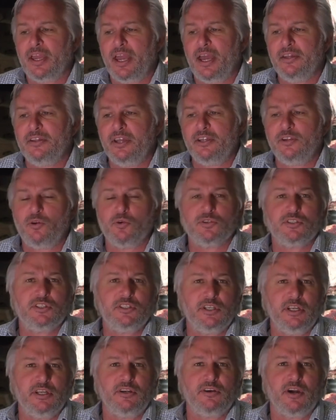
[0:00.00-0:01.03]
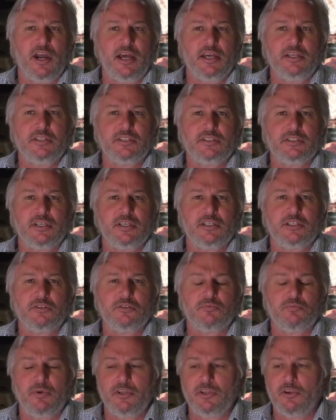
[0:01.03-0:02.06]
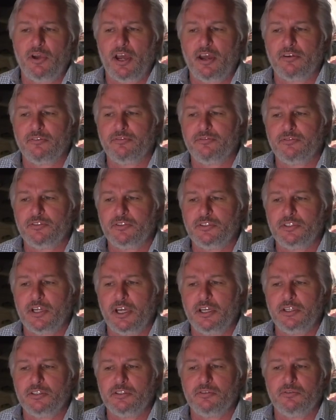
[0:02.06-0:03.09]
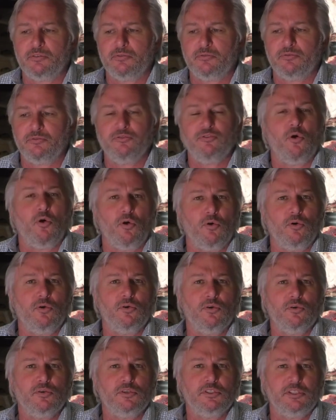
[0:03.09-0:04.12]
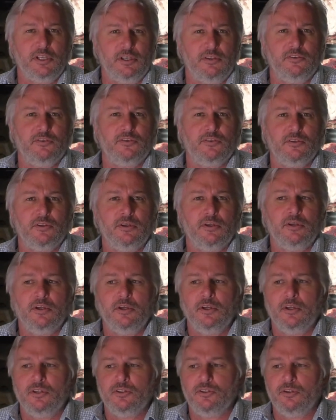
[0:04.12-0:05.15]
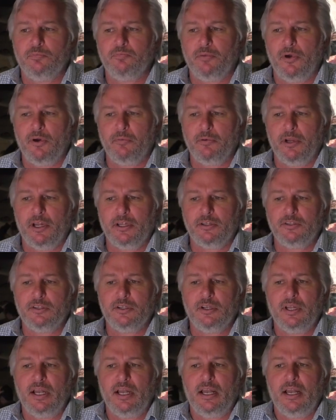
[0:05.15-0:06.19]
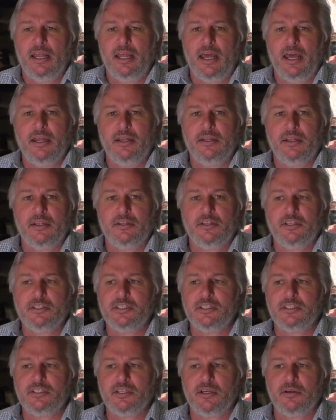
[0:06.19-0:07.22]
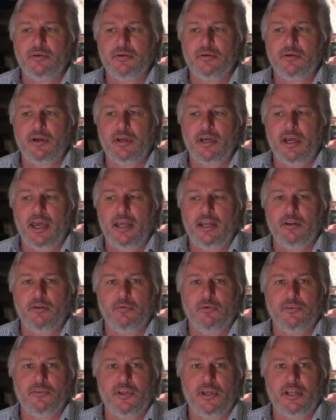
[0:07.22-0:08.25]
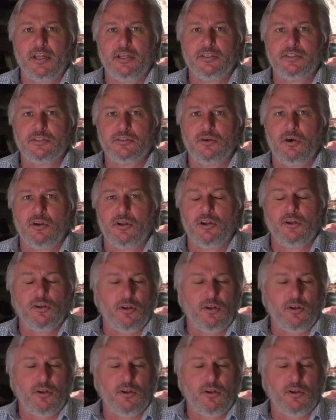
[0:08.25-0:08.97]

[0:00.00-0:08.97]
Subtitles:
And then your C grades is when you have changed 4 teeth to permanent. And this is an animal that has got a